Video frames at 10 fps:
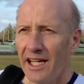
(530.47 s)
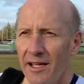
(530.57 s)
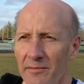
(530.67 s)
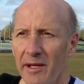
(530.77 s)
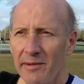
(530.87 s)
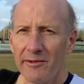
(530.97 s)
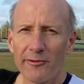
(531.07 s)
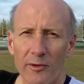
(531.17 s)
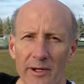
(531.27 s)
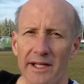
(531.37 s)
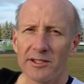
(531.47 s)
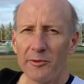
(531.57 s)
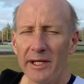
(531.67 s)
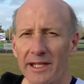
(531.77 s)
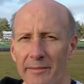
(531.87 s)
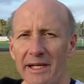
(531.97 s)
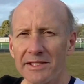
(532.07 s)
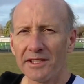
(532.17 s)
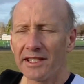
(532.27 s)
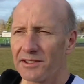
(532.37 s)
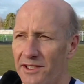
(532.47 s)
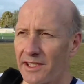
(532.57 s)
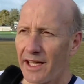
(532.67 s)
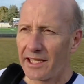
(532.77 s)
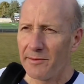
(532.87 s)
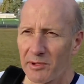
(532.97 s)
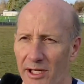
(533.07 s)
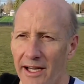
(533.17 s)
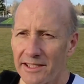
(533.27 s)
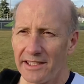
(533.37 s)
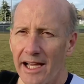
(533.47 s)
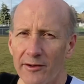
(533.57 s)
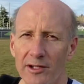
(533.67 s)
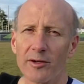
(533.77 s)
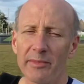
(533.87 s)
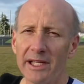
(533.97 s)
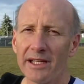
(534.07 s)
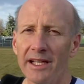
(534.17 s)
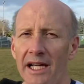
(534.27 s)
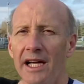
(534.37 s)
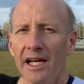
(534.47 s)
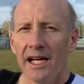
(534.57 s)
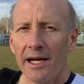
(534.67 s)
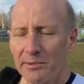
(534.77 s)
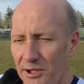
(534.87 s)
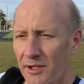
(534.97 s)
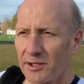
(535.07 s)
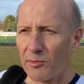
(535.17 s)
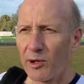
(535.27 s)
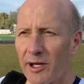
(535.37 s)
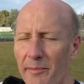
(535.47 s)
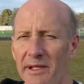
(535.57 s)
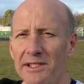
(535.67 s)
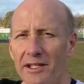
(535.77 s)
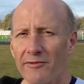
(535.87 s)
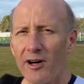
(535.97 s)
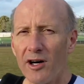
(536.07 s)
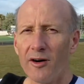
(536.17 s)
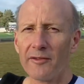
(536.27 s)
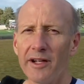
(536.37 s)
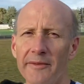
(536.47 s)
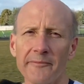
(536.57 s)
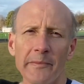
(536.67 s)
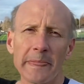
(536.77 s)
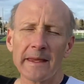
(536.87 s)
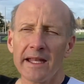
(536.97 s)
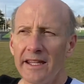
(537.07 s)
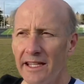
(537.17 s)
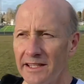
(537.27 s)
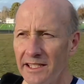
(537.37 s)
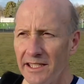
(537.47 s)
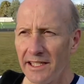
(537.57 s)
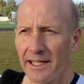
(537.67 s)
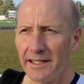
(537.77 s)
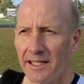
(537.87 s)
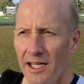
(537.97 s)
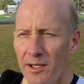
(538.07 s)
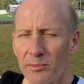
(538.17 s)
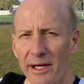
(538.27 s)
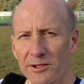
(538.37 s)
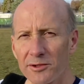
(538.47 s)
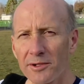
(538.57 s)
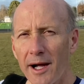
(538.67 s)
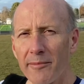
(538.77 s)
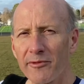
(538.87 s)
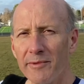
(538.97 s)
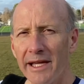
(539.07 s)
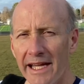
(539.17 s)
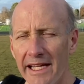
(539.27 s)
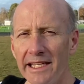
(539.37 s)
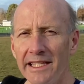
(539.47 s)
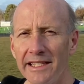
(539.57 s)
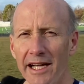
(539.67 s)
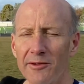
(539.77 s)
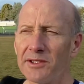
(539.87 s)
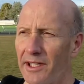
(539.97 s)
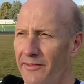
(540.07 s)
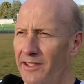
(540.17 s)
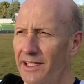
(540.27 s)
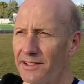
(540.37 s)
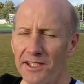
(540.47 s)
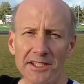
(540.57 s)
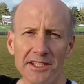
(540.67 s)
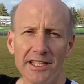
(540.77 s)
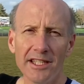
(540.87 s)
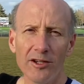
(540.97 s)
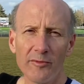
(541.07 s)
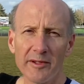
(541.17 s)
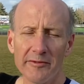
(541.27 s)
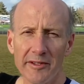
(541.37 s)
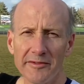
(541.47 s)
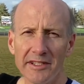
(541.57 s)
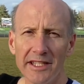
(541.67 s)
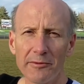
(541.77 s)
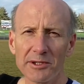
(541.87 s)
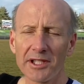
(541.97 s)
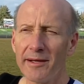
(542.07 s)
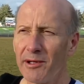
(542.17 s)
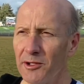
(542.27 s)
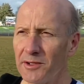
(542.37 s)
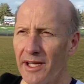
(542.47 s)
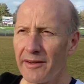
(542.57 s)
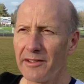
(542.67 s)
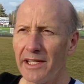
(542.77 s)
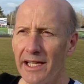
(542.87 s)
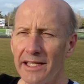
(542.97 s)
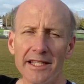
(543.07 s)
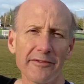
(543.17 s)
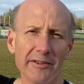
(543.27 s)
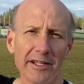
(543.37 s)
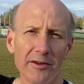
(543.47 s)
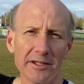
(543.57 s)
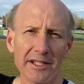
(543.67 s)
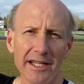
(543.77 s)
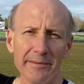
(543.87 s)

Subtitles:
maybe 4 days a week, I'm guessing, just to kind of keep the cost down a little bit. I'm sure as more companies get involved that the price will drop from the 80 down to 70 and 60 and hopefully 50, at which time I'll use it every day, definitely all the time.